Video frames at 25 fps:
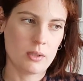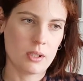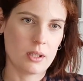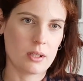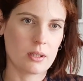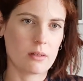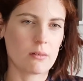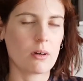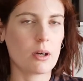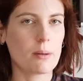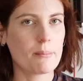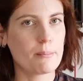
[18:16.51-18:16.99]

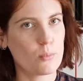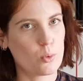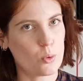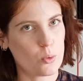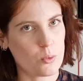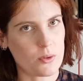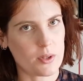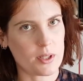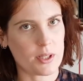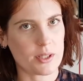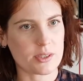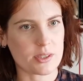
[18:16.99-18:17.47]
There are more
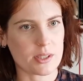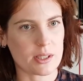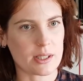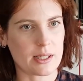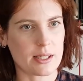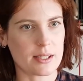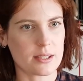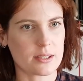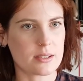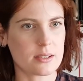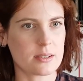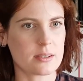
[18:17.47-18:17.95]
things I'd
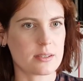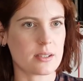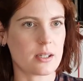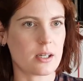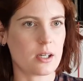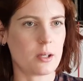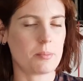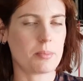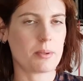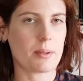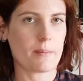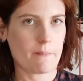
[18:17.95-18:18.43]
like to
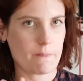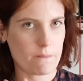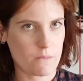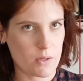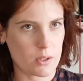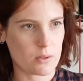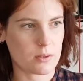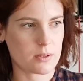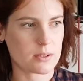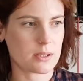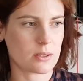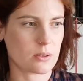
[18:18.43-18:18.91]
sew, but I'm
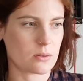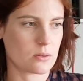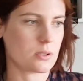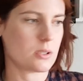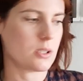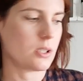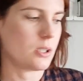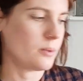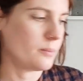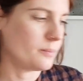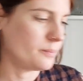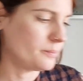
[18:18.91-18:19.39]
focusing on
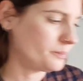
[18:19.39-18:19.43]
2.